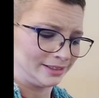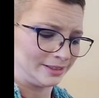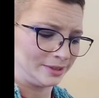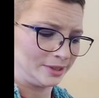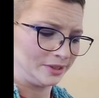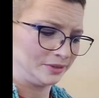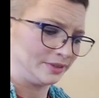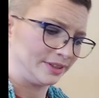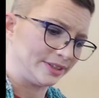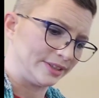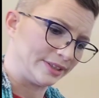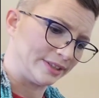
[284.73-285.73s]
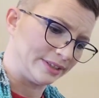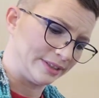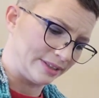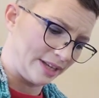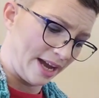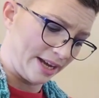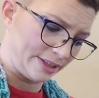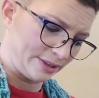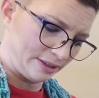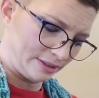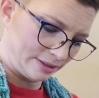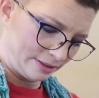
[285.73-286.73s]
I don't know if this is
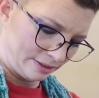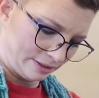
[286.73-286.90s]
accurate.